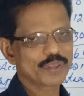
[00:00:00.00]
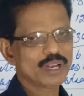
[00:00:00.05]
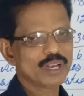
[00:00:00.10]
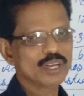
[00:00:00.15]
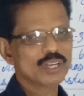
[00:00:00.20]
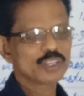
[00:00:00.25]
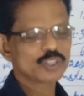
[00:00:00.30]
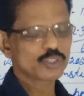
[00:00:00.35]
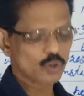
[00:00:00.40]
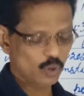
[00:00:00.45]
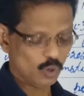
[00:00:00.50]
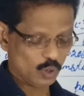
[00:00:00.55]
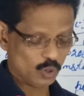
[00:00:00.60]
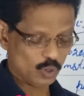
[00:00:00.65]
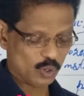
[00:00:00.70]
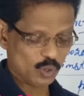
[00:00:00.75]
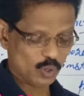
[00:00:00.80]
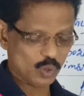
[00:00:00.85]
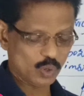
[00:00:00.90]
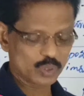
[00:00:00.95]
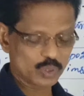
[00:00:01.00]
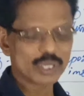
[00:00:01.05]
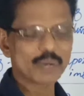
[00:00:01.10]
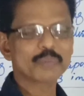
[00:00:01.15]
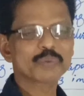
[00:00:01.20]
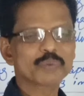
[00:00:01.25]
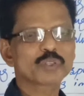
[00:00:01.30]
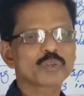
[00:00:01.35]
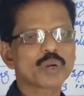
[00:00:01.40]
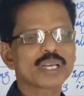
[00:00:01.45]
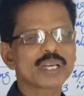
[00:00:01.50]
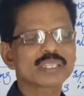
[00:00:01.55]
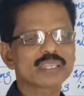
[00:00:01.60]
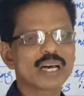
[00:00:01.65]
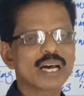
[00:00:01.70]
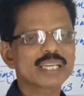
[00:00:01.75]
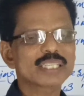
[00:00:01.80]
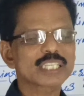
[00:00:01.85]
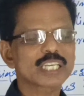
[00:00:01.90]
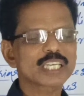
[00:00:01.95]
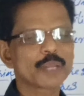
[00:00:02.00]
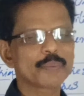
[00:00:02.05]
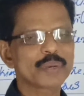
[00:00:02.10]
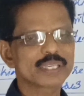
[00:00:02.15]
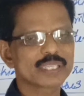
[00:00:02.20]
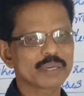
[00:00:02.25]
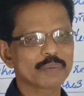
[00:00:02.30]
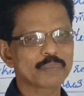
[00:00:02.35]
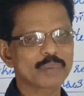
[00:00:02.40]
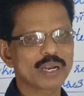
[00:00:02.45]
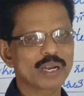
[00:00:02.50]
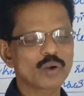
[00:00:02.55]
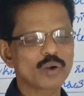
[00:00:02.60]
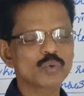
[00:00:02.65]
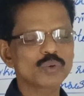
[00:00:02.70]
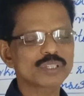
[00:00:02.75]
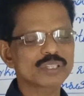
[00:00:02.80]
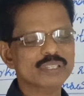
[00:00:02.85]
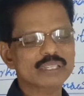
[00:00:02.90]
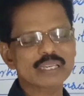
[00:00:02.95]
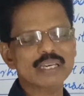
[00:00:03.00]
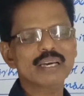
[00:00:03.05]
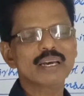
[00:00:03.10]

So some students asked me some doubts,